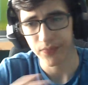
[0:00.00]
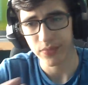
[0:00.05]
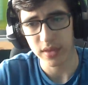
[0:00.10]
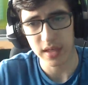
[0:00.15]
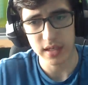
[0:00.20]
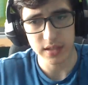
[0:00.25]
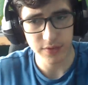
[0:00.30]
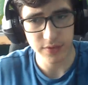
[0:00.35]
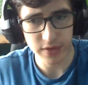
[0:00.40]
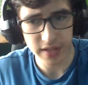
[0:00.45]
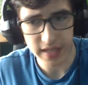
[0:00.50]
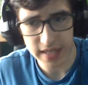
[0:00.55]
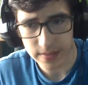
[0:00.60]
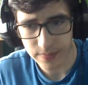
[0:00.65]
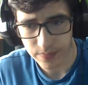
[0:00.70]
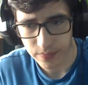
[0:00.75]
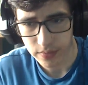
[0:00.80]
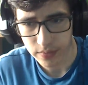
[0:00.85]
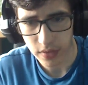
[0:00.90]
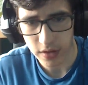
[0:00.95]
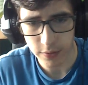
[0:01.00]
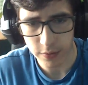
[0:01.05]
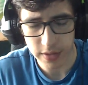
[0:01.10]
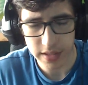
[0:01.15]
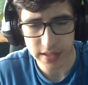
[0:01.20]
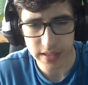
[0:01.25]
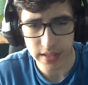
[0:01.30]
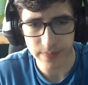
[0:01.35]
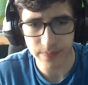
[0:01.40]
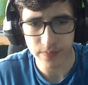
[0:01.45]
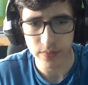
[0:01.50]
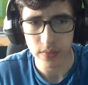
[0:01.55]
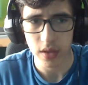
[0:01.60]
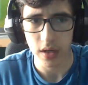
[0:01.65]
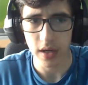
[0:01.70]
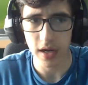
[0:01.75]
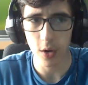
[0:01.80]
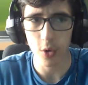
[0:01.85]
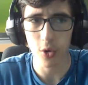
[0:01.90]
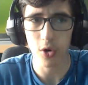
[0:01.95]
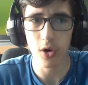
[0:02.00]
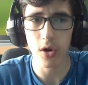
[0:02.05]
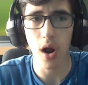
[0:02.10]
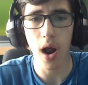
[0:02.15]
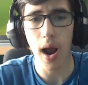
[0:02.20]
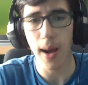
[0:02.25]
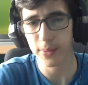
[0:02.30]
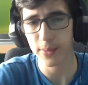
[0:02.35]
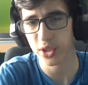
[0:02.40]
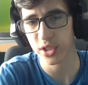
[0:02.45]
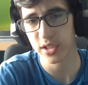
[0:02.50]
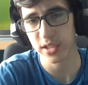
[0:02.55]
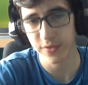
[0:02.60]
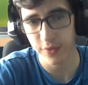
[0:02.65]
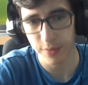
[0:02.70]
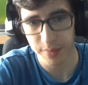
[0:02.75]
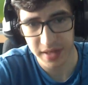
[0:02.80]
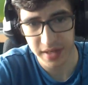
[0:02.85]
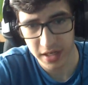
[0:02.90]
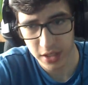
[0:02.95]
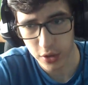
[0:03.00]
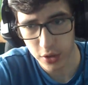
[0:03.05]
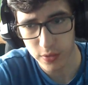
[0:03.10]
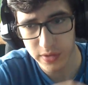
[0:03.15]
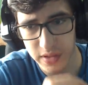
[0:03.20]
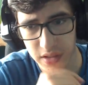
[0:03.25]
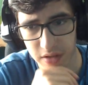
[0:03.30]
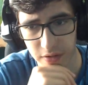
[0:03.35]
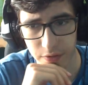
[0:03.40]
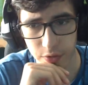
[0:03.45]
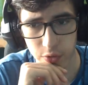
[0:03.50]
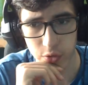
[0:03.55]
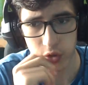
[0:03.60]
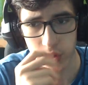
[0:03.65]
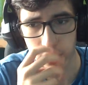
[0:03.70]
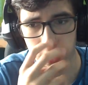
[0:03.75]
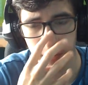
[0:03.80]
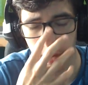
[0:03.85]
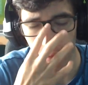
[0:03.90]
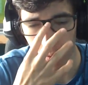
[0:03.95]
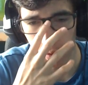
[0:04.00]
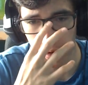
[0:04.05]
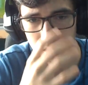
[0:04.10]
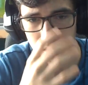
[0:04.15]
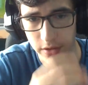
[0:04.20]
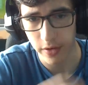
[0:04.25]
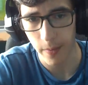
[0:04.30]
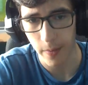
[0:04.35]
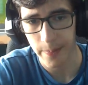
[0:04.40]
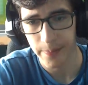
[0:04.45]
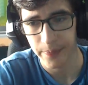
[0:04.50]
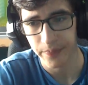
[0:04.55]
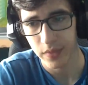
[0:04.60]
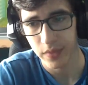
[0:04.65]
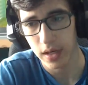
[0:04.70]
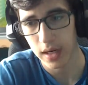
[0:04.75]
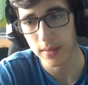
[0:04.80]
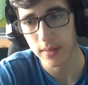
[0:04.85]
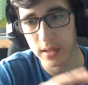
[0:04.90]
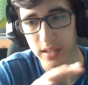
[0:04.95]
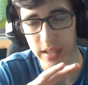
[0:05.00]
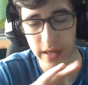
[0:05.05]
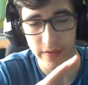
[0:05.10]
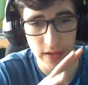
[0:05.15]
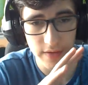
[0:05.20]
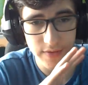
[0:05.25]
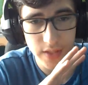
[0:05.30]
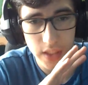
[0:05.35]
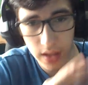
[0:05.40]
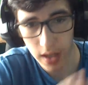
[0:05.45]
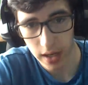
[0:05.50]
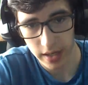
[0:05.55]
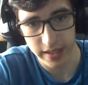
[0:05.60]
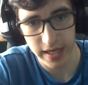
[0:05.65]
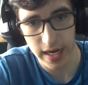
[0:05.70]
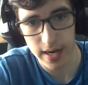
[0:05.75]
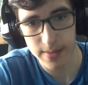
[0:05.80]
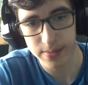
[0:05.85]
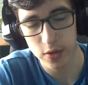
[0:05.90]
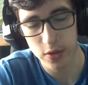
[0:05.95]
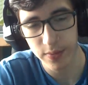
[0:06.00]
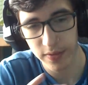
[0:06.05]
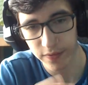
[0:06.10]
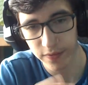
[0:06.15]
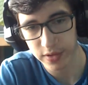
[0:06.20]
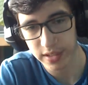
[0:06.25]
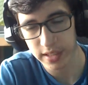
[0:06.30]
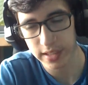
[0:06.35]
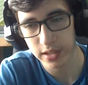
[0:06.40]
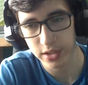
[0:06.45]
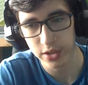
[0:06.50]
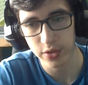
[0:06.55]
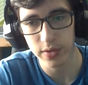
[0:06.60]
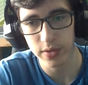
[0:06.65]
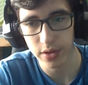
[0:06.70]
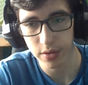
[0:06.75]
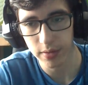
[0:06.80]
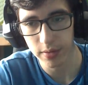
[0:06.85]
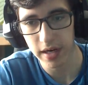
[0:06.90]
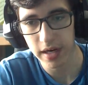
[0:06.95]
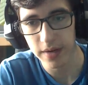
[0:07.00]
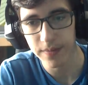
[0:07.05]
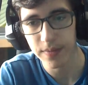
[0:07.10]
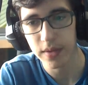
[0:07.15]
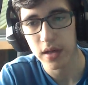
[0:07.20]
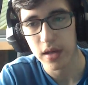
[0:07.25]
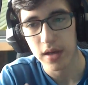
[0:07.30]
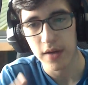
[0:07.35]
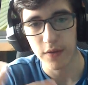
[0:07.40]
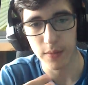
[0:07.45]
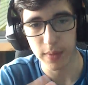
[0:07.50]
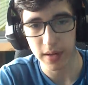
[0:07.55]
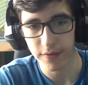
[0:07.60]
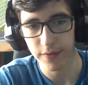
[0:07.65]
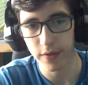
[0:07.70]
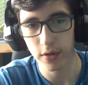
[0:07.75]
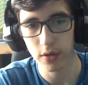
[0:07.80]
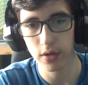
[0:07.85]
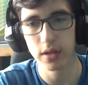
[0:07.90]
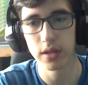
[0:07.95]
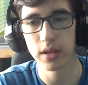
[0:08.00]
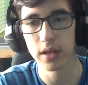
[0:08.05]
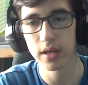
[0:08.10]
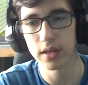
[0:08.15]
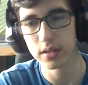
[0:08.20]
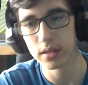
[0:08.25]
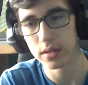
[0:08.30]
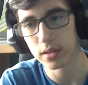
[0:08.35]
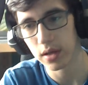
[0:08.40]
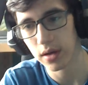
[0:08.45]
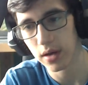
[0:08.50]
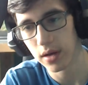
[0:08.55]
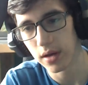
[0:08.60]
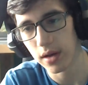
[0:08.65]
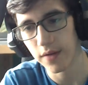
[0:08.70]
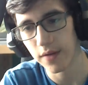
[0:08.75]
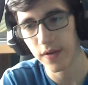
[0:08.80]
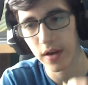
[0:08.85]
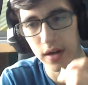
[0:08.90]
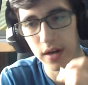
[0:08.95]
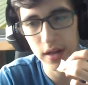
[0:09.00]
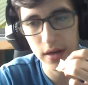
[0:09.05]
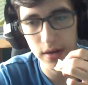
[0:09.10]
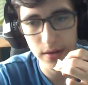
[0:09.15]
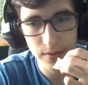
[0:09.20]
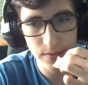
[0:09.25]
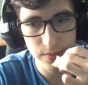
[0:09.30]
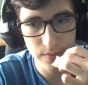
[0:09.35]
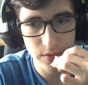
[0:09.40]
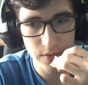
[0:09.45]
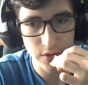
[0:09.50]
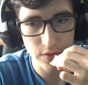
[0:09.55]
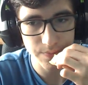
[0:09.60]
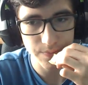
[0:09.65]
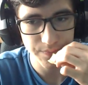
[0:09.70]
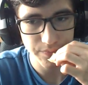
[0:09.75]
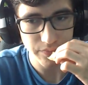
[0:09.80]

things for that reason, or options for me to use in the future if I want to. Because I've left a lot of gaps open for Season 2 and 3 for me to fill in things if I need it to.